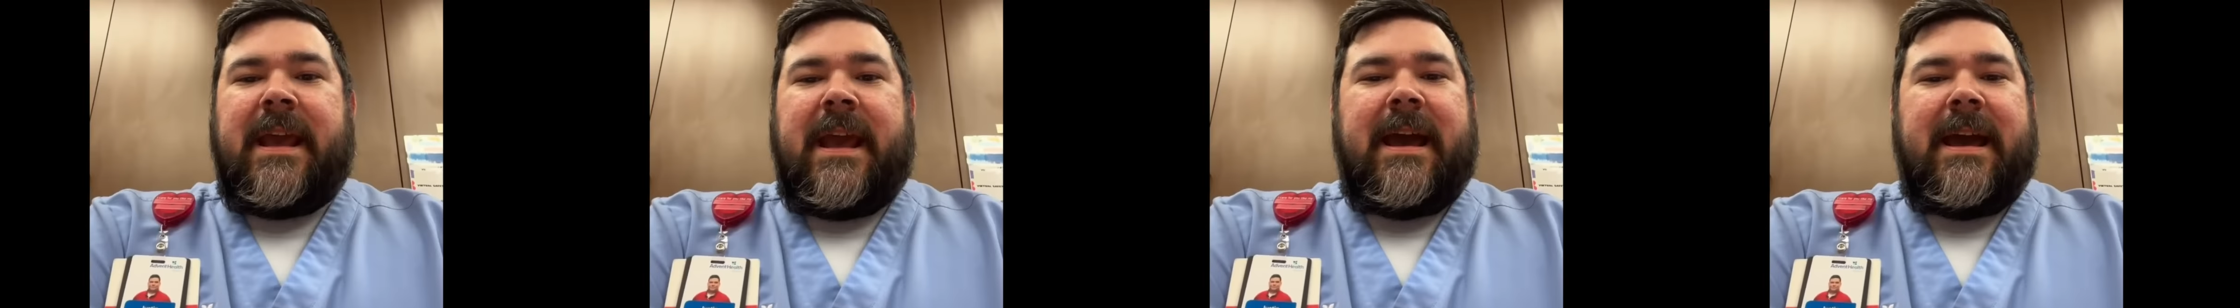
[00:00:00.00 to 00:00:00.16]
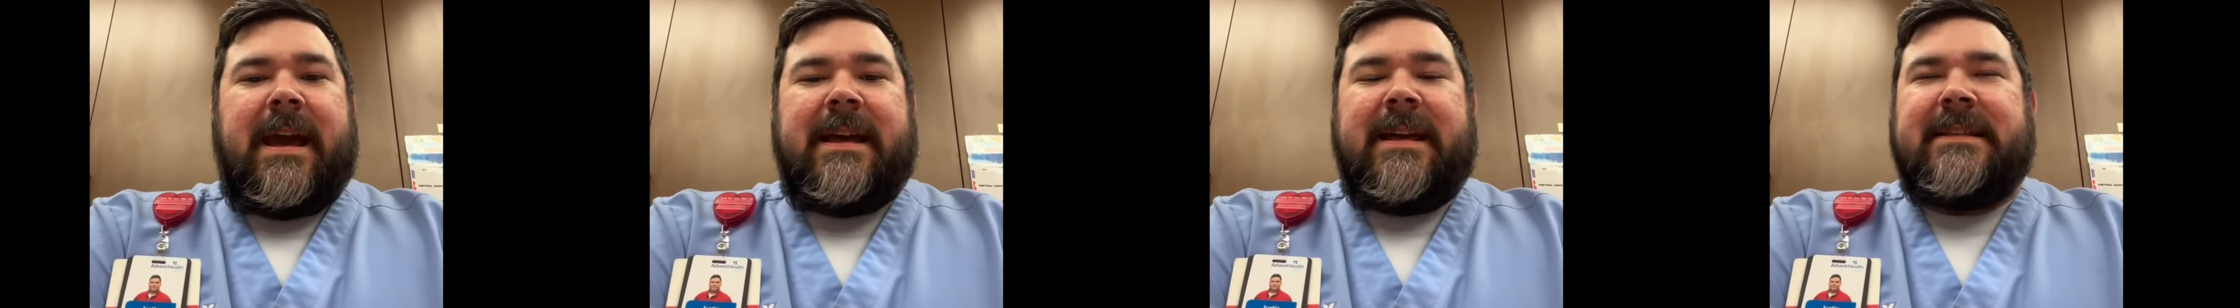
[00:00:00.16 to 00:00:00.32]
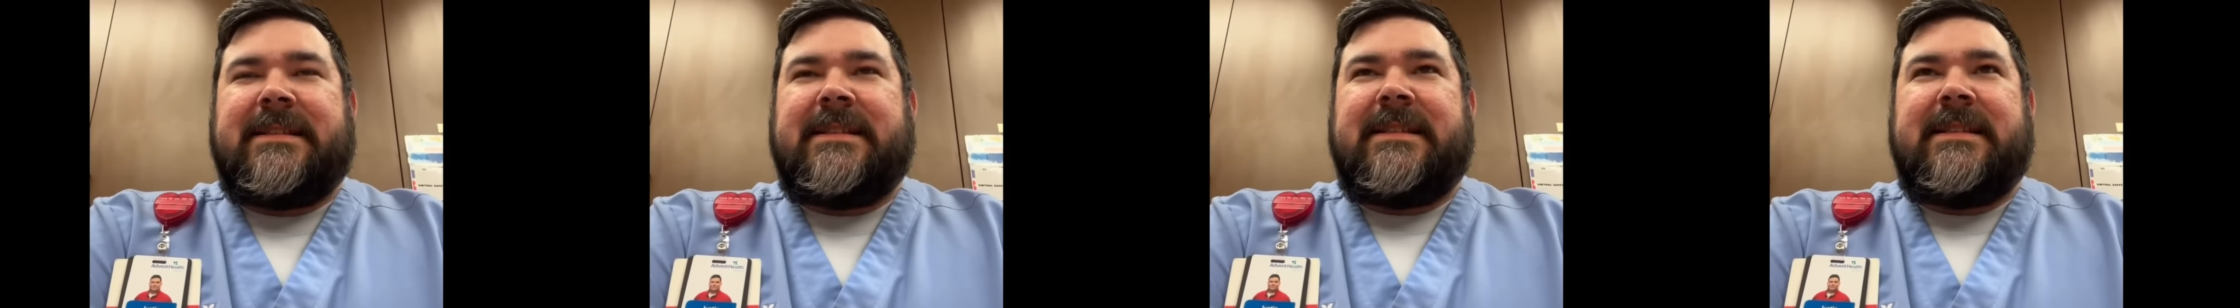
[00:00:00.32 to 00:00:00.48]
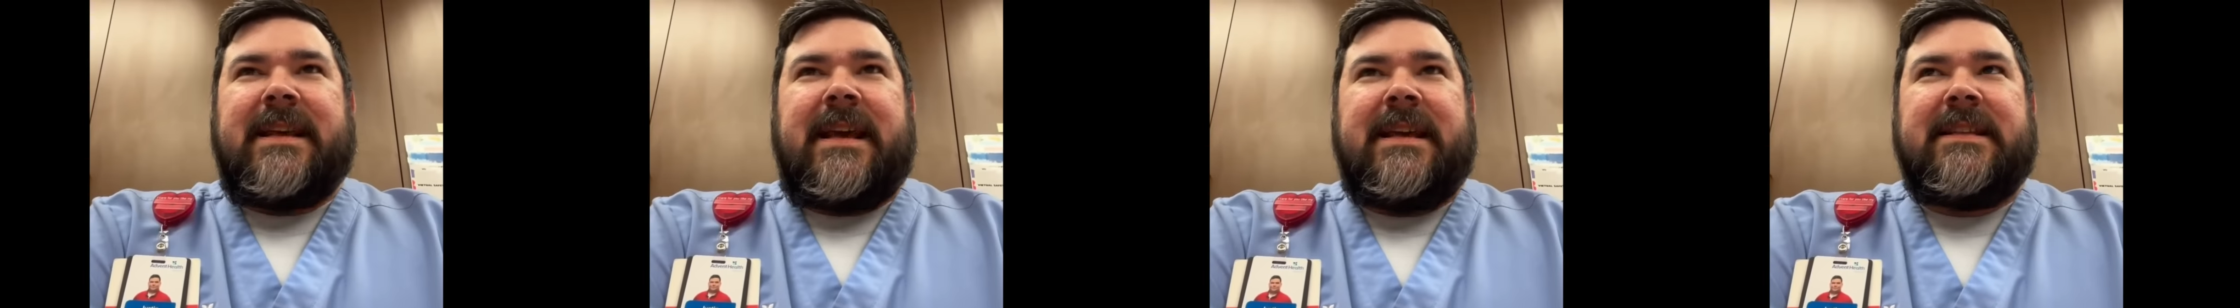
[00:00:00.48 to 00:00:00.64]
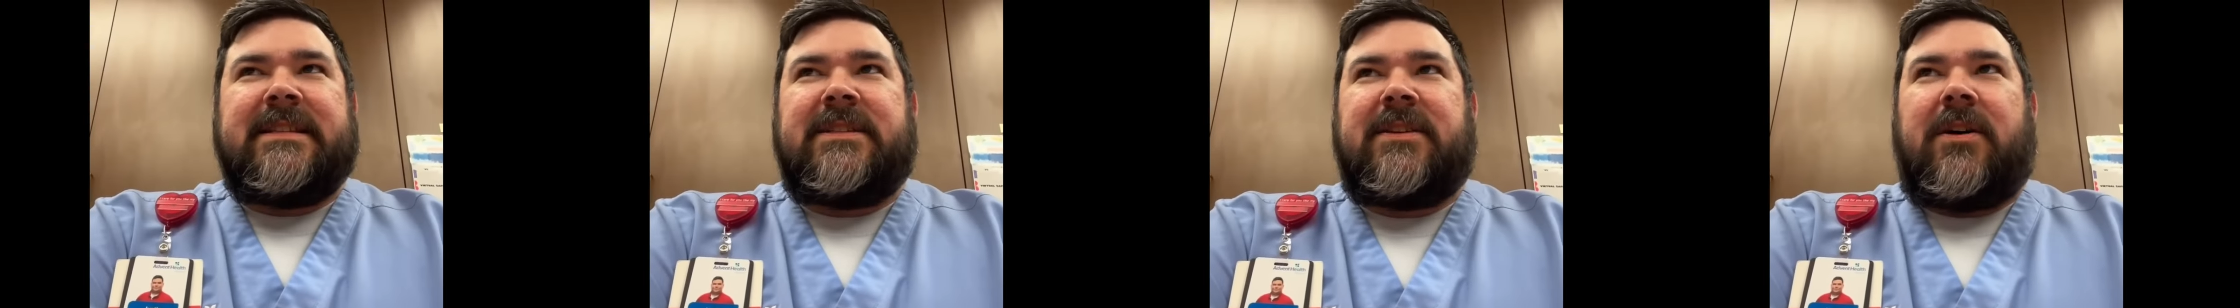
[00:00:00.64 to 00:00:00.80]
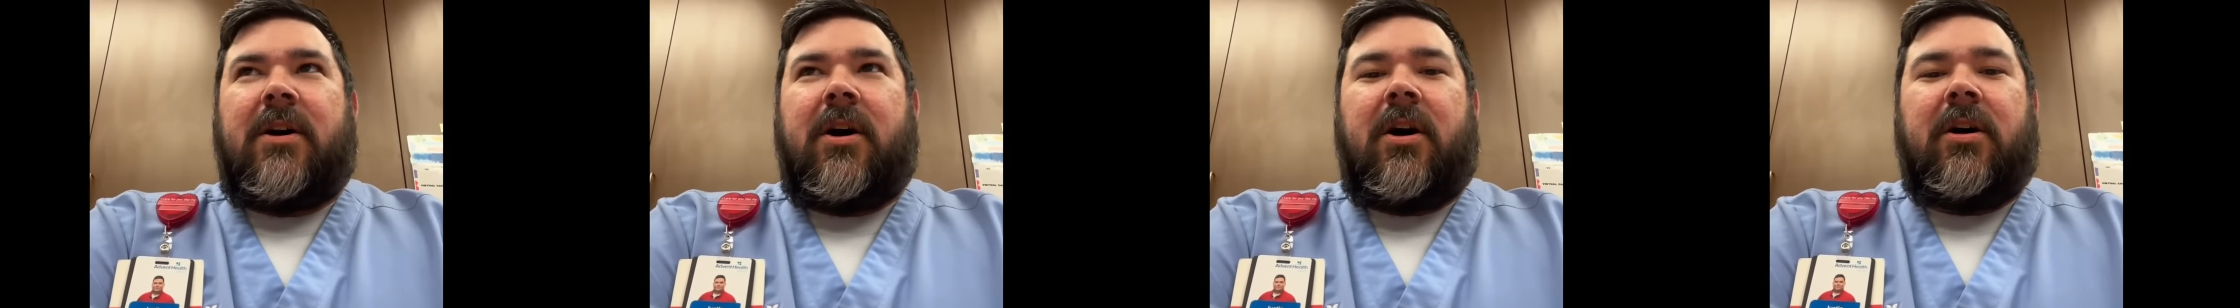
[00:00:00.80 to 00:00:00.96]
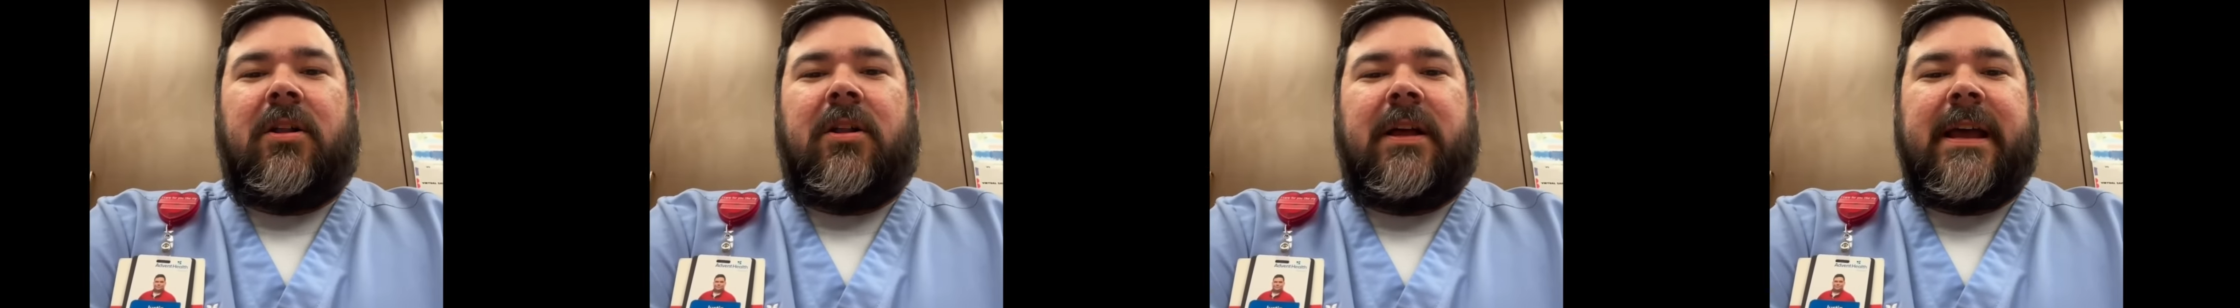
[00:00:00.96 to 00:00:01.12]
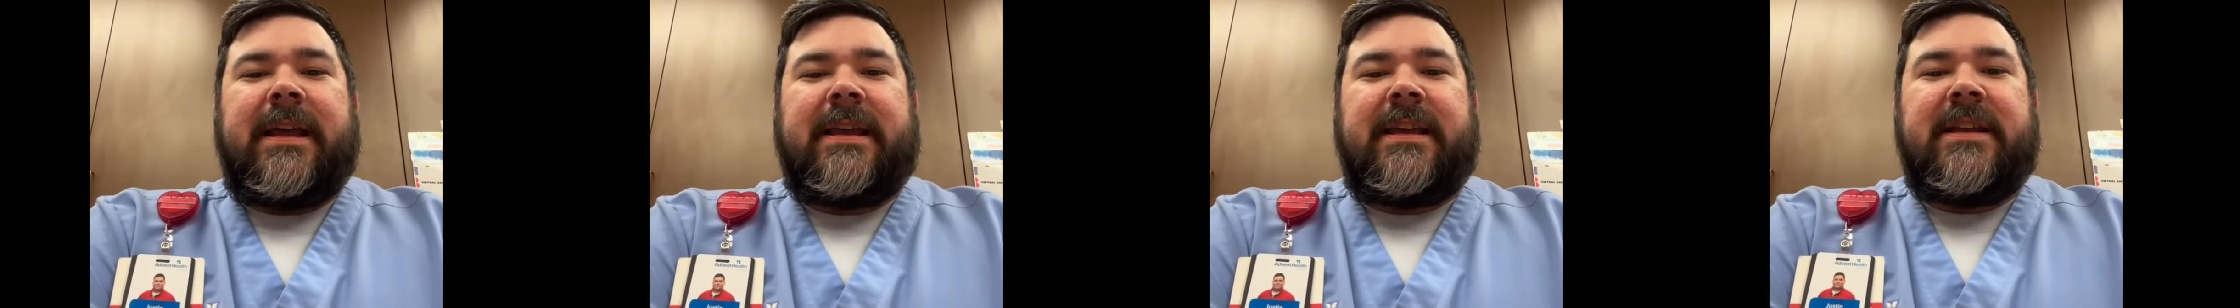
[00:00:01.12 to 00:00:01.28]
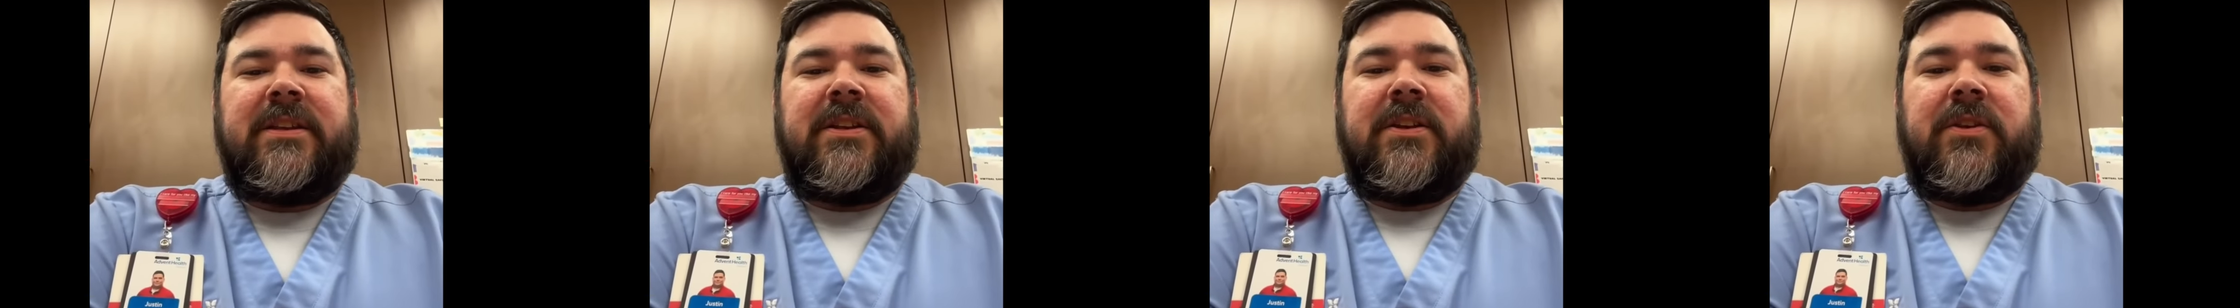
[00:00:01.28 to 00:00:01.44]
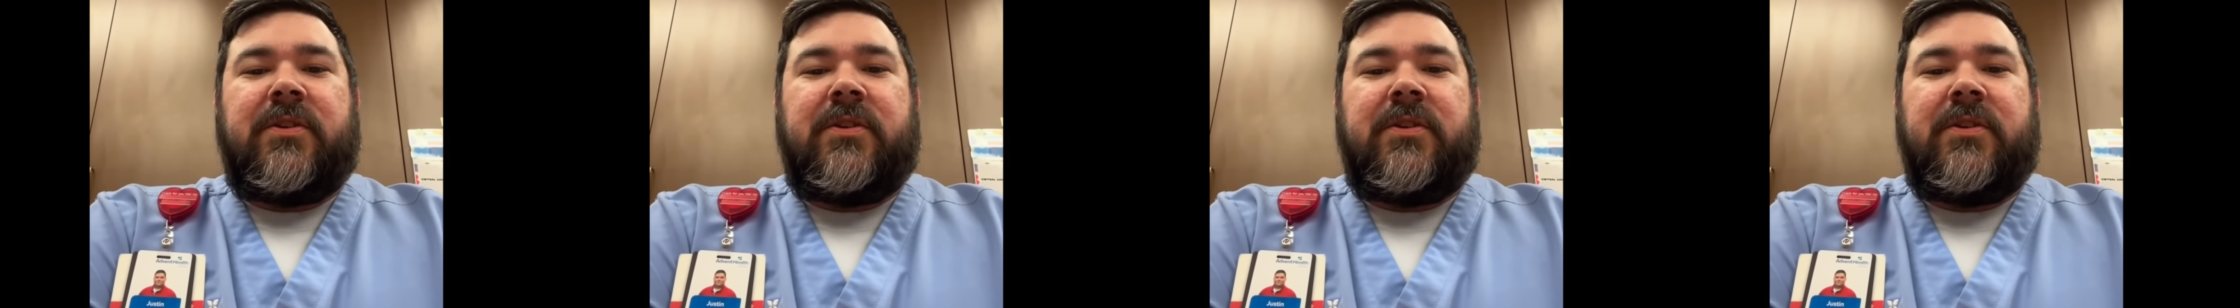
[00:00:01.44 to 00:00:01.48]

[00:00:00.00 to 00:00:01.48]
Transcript: Yeah, it's all I can